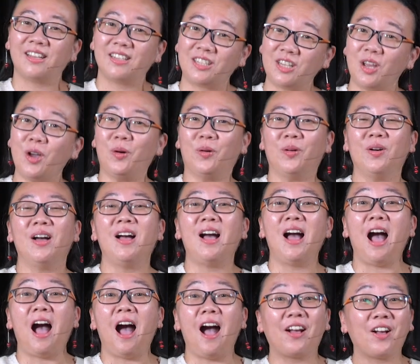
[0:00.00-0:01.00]
So,
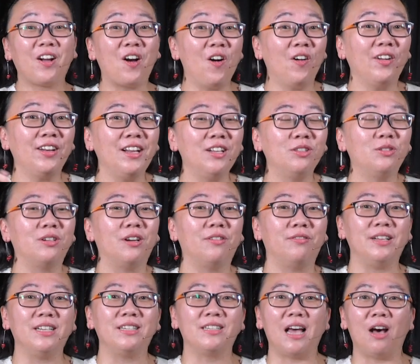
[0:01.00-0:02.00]
according to the
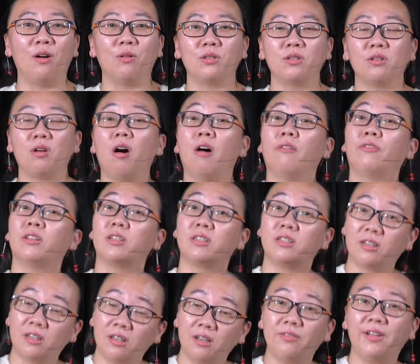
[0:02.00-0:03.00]
results of the
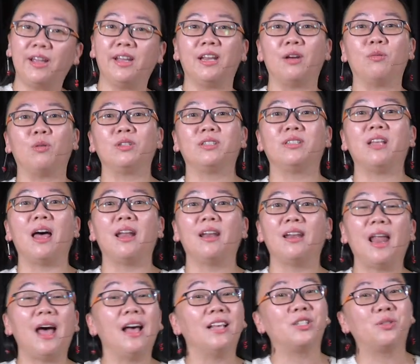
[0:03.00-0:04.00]
survey that was done
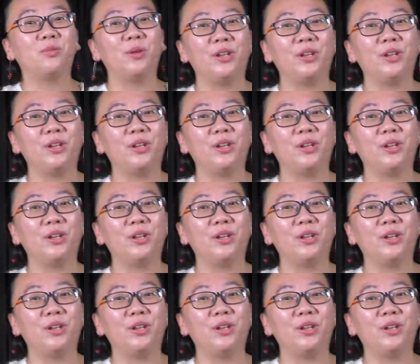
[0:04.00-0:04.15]
last